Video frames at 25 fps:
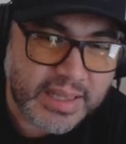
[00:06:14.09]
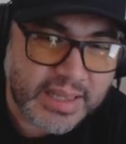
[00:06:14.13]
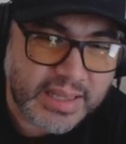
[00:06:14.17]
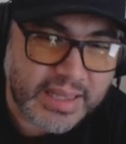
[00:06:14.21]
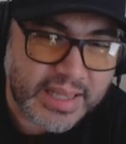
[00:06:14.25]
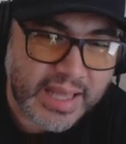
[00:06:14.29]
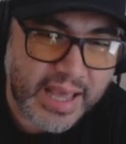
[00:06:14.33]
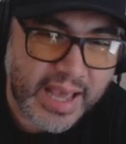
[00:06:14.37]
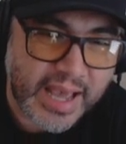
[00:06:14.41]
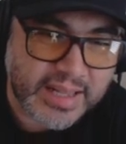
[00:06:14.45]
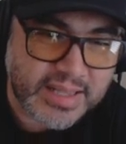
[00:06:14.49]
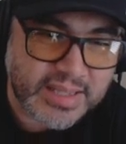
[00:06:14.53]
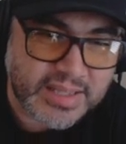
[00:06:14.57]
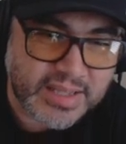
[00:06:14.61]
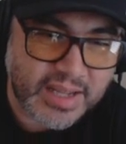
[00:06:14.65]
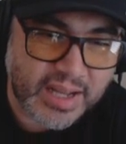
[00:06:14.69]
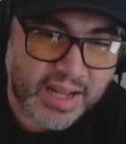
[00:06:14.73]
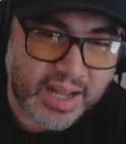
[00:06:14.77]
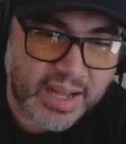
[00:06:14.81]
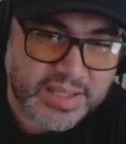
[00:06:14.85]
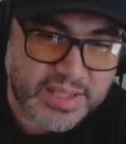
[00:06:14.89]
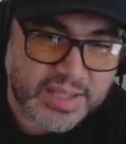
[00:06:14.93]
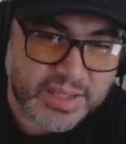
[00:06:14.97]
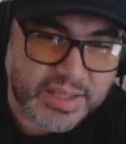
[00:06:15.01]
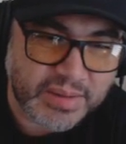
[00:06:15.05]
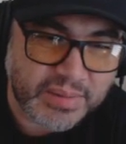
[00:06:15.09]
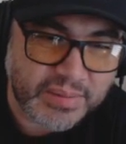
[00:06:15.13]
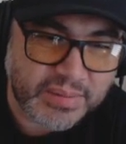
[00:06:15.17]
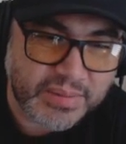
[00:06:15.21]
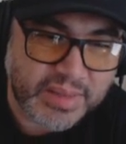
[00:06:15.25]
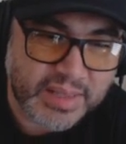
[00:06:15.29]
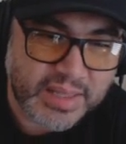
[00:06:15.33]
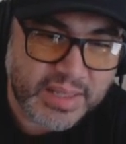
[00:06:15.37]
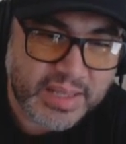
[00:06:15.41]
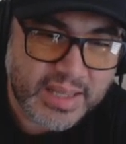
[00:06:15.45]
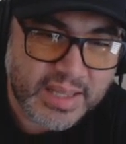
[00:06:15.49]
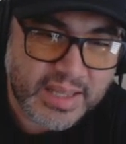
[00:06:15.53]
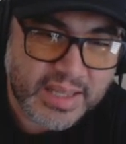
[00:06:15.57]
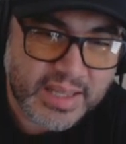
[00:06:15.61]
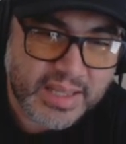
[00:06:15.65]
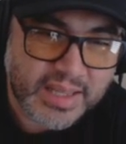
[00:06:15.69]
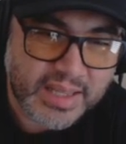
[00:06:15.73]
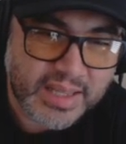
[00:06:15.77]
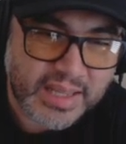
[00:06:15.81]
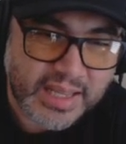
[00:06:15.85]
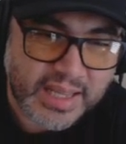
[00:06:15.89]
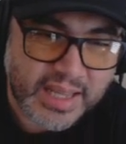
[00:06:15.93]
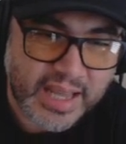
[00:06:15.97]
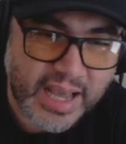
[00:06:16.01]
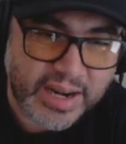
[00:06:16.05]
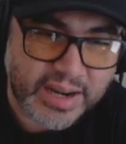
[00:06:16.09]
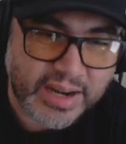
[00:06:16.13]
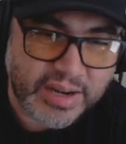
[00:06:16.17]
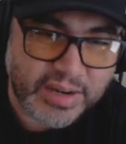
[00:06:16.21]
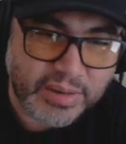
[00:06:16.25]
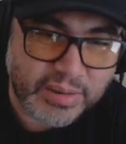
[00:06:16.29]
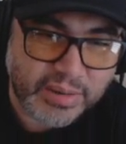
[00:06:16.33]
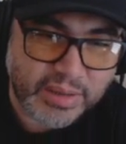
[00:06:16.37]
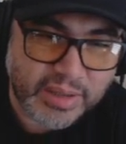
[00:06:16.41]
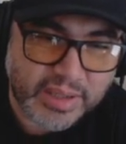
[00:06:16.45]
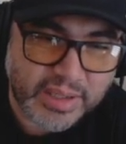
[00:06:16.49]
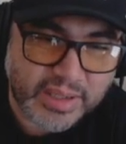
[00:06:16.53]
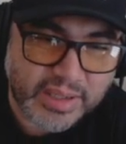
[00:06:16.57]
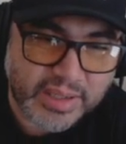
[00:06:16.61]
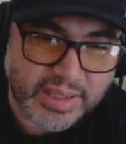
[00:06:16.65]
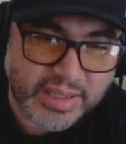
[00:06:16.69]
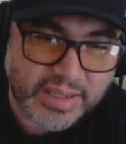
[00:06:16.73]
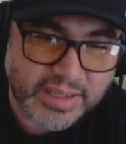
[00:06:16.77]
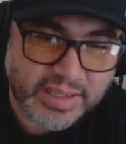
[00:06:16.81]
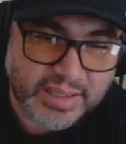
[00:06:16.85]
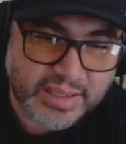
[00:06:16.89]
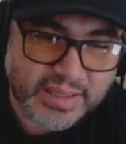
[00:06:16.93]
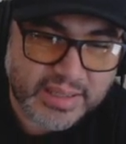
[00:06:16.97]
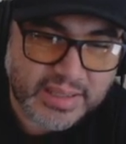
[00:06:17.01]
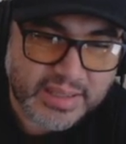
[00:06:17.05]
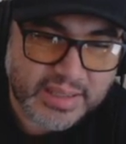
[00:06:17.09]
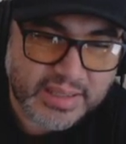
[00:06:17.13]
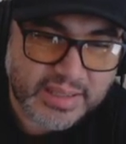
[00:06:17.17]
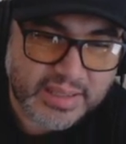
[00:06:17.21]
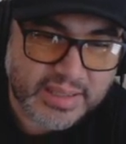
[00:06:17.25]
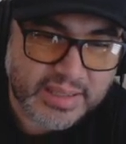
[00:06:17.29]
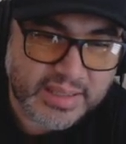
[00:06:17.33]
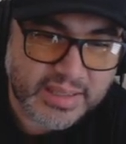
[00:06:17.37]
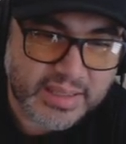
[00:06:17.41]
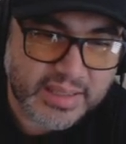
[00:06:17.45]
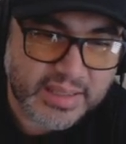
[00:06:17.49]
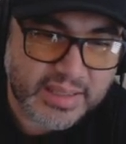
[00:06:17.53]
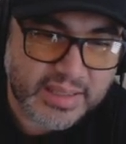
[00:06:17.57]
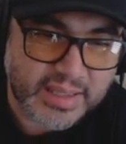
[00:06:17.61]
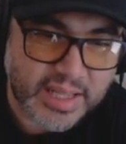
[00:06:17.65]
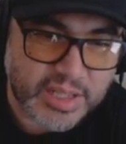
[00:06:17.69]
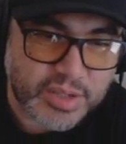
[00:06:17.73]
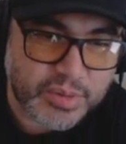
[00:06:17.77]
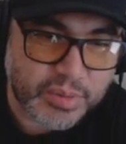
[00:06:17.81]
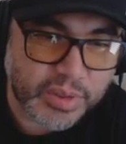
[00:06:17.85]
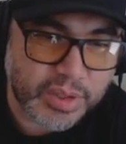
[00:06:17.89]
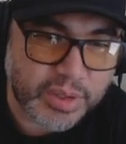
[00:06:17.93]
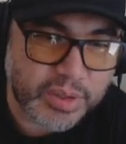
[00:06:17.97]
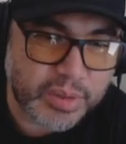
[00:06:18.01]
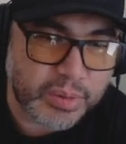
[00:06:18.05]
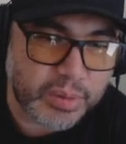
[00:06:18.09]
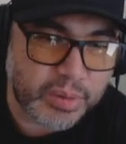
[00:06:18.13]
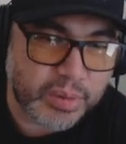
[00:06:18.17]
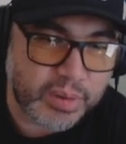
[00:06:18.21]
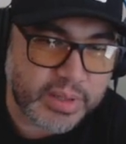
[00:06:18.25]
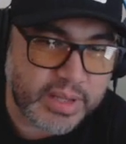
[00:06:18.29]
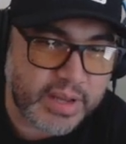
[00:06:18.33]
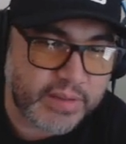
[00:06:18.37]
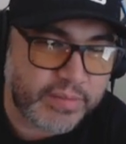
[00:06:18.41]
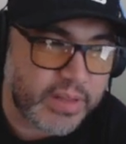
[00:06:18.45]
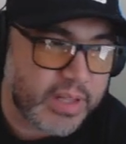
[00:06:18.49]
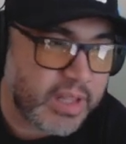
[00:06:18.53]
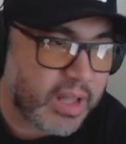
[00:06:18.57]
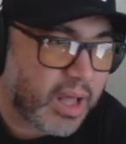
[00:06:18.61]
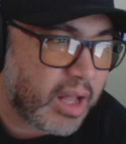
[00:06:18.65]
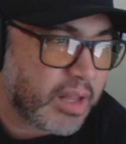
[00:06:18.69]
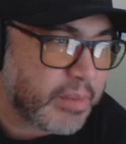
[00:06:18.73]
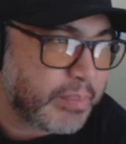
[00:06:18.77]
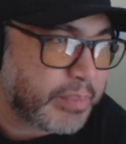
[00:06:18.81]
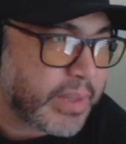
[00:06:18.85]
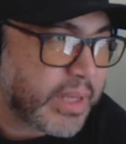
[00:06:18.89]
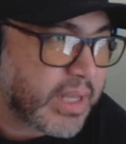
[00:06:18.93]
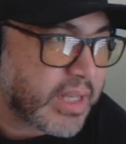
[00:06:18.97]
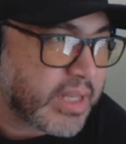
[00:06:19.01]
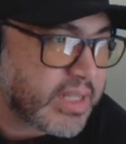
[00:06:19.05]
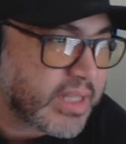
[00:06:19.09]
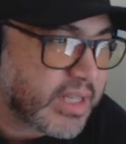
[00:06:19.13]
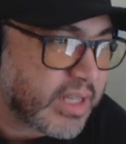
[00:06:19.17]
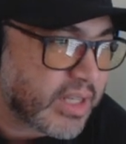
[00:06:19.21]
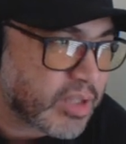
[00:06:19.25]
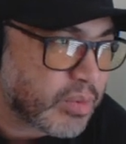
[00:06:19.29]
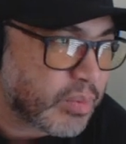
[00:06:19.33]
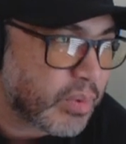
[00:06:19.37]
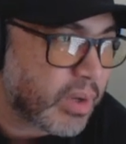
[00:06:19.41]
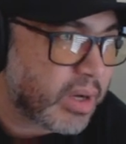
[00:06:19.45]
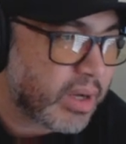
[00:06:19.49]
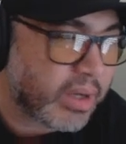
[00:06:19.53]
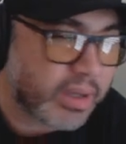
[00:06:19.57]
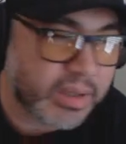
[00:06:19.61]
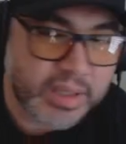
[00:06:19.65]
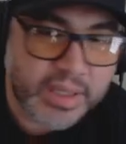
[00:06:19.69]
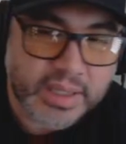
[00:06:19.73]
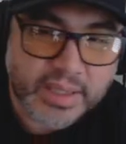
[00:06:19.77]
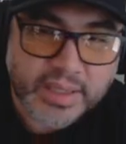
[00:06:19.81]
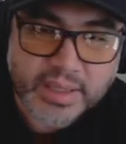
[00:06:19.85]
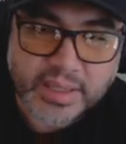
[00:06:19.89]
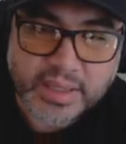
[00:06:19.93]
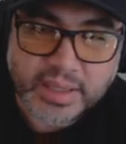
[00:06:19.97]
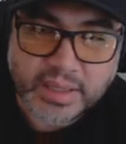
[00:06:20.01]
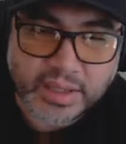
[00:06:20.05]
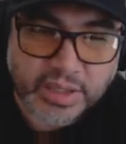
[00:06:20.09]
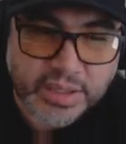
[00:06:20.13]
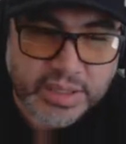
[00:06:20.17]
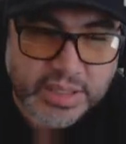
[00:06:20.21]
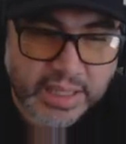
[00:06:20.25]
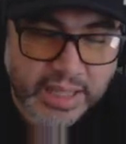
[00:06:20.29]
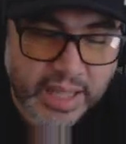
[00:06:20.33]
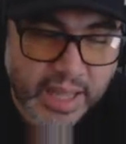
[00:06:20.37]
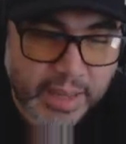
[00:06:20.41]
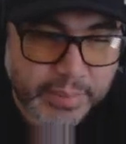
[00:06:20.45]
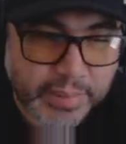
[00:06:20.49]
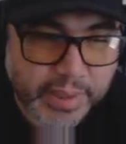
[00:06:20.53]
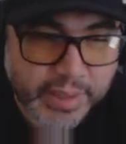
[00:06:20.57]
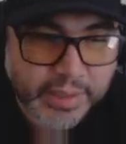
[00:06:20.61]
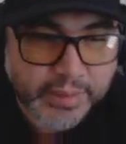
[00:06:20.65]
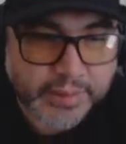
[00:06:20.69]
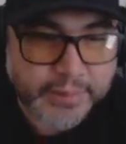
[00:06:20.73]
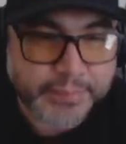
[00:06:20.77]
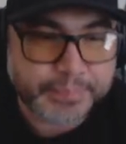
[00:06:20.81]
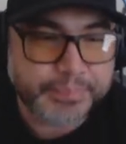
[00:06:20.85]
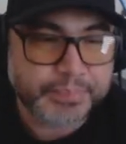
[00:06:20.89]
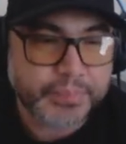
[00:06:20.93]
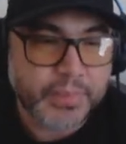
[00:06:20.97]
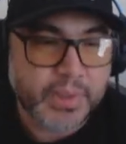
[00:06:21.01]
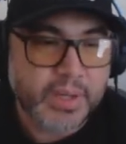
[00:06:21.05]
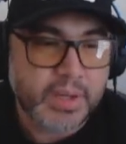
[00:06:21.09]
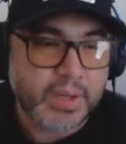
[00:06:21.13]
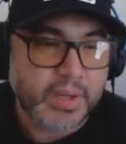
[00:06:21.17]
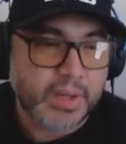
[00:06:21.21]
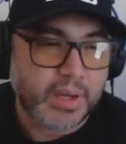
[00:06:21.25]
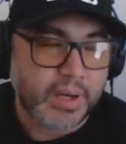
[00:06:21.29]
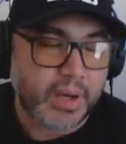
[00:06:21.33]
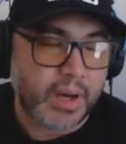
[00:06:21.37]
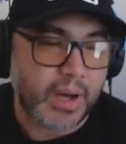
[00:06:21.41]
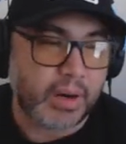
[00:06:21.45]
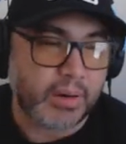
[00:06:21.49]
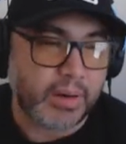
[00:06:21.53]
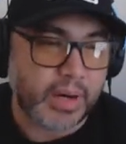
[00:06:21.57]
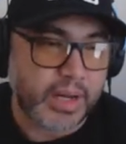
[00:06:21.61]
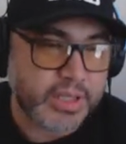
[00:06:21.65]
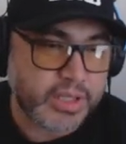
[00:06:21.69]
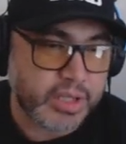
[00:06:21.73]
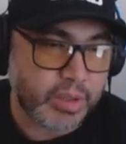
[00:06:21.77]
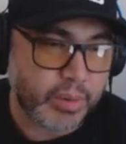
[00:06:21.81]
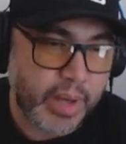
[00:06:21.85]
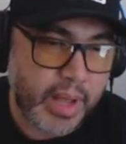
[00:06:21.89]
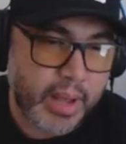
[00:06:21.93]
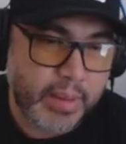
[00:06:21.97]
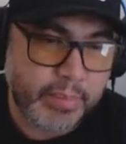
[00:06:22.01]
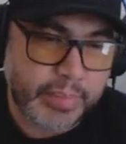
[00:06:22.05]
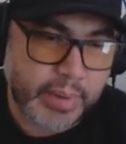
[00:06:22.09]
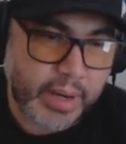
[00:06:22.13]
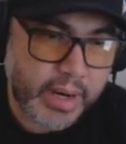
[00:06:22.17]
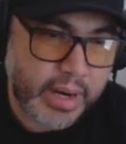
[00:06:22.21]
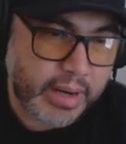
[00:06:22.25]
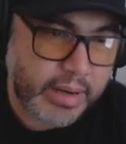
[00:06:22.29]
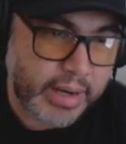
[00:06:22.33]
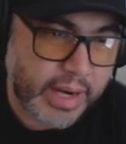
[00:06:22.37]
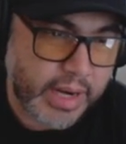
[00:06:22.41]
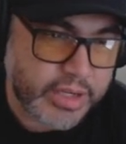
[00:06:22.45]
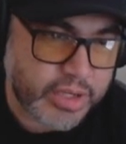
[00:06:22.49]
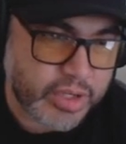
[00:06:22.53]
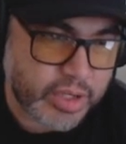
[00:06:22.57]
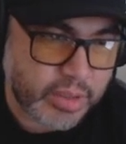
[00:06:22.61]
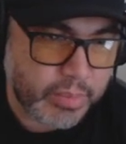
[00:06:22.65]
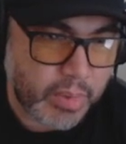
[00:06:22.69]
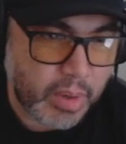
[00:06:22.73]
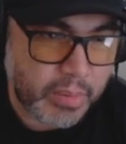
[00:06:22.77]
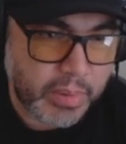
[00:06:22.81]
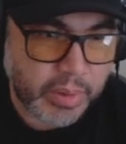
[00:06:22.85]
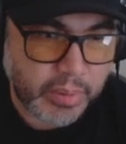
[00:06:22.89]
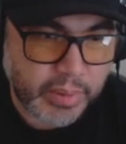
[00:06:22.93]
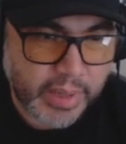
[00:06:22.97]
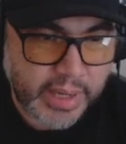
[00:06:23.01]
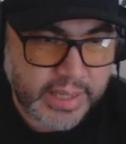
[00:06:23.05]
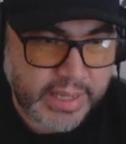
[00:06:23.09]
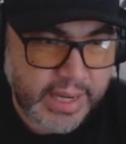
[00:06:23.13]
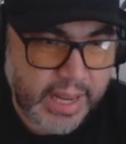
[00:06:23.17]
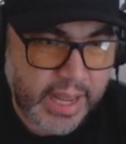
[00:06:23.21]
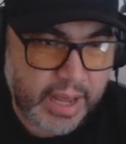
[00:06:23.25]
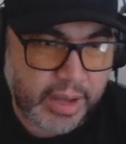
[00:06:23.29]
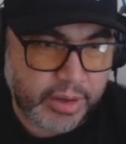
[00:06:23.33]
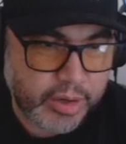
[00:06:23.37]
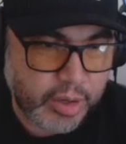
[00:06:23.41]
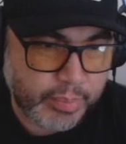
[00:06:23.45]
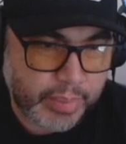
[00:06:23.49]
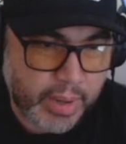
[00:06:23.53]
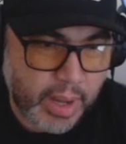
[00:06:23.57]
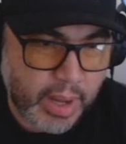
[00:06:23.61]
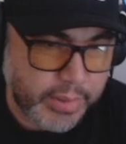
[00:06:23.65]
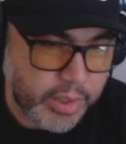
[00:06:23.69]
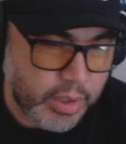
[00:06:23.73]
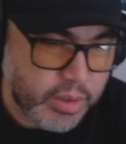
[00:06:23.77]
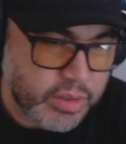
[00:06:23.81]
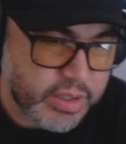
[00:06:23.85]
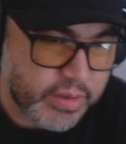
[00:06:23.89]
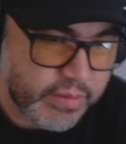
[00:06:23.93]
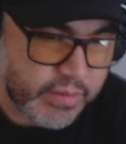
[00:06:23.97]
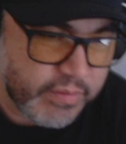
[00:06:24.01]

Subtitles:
That is awesome. Got a new look. That's really cool. Definitely on PC as well. Looks a lot better. Alright, so Empire, at your moment right now, you're probably using